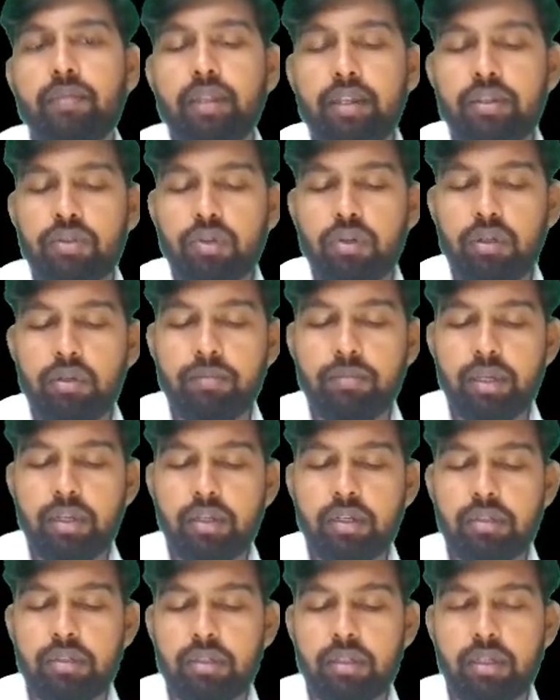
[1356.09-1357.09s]
So
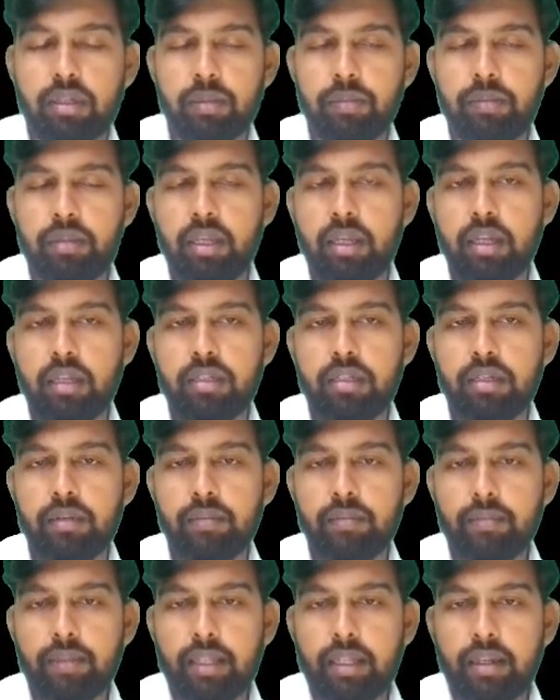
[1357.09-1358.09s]
because if there is
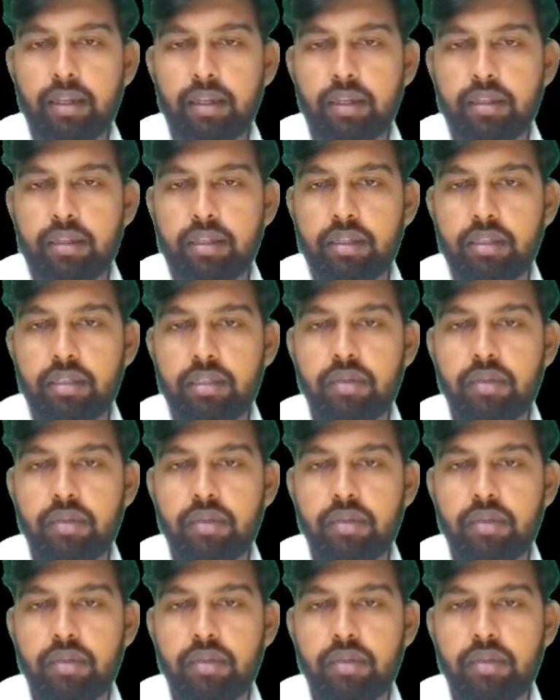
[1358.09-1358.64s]
this